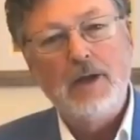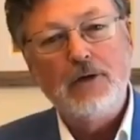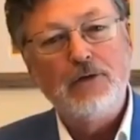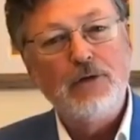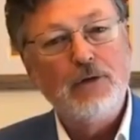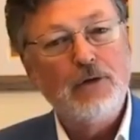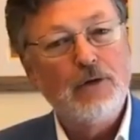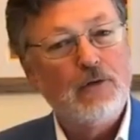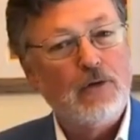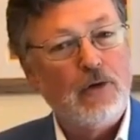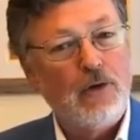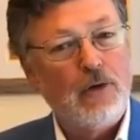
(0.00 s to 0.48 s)

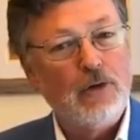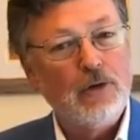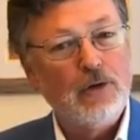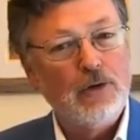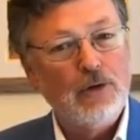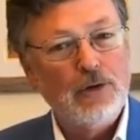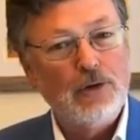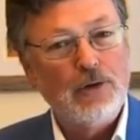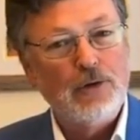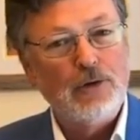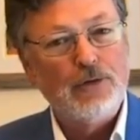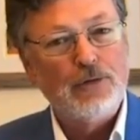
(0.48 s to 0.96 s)
As you have
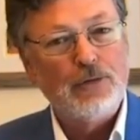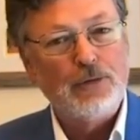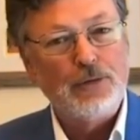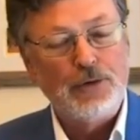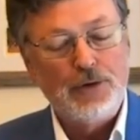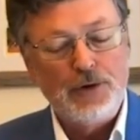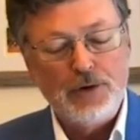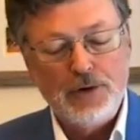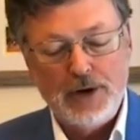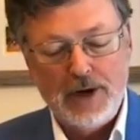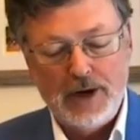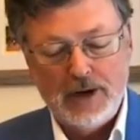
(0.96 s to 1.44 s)
all learned
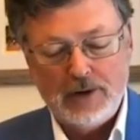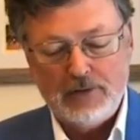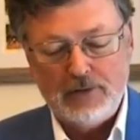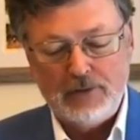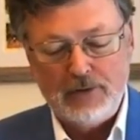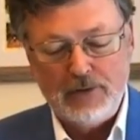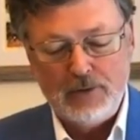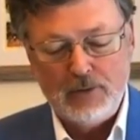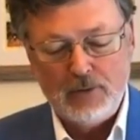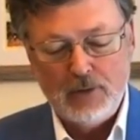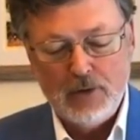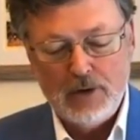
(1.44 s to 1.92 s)
through your
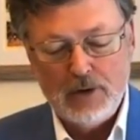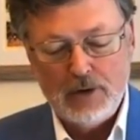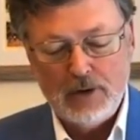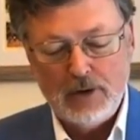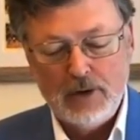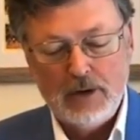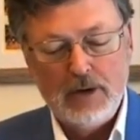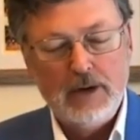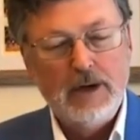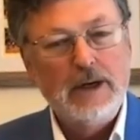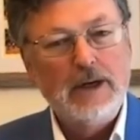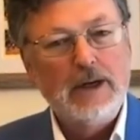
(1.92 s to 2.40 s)
excellent
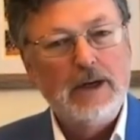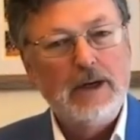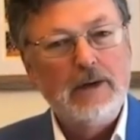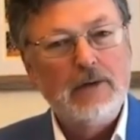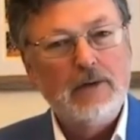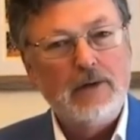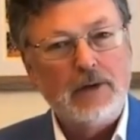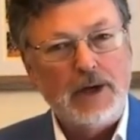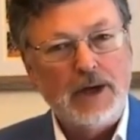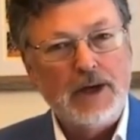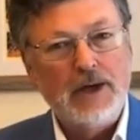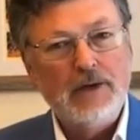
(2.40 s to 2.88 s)
work,
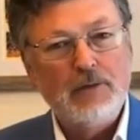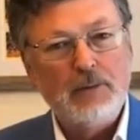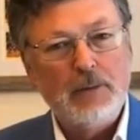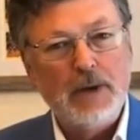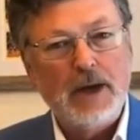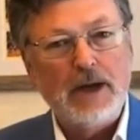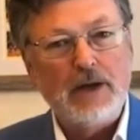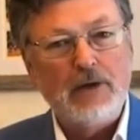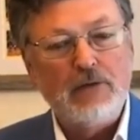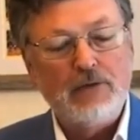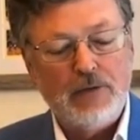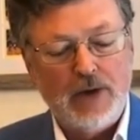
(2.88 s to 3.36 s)
today's
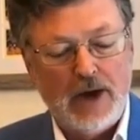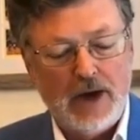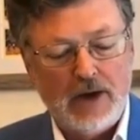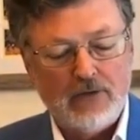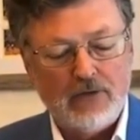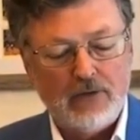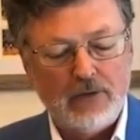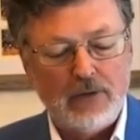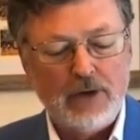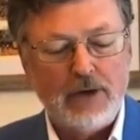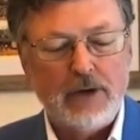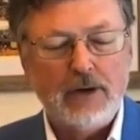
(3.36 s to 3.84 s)

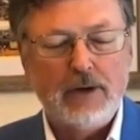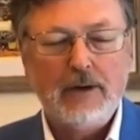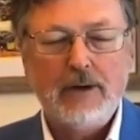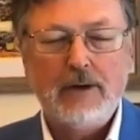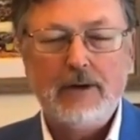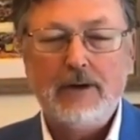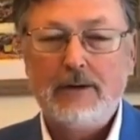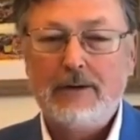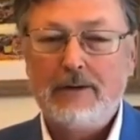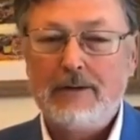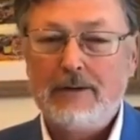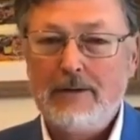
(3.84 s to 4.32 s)
manufacturing
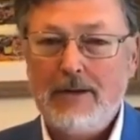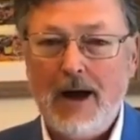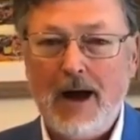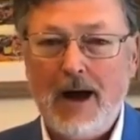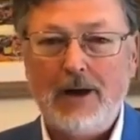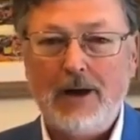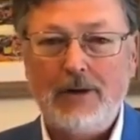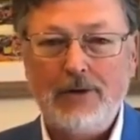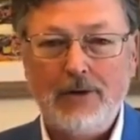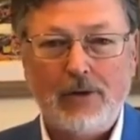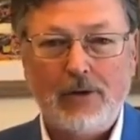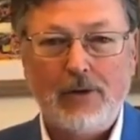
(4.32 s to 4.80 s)
is
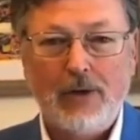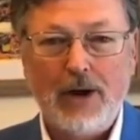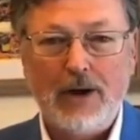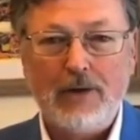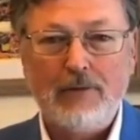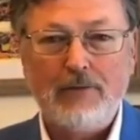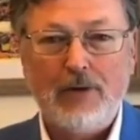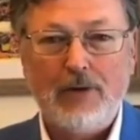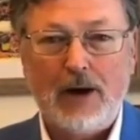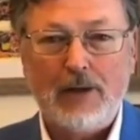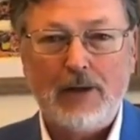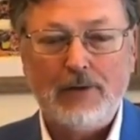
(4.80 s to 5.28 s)
not your
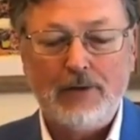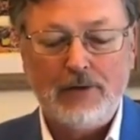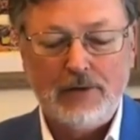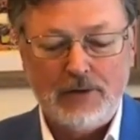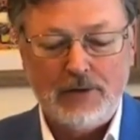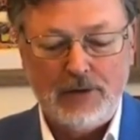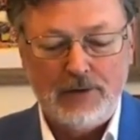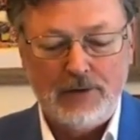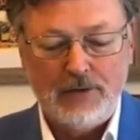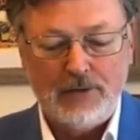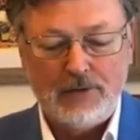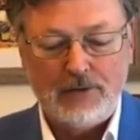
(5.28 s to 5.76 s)

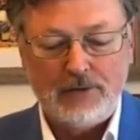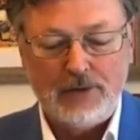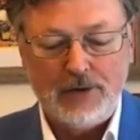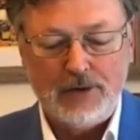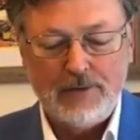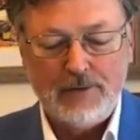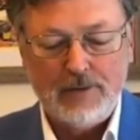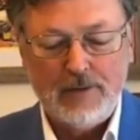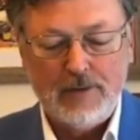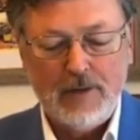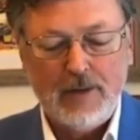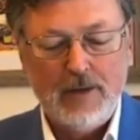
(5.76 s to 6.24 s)
grandfather's
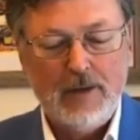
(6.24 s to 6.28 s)
industry.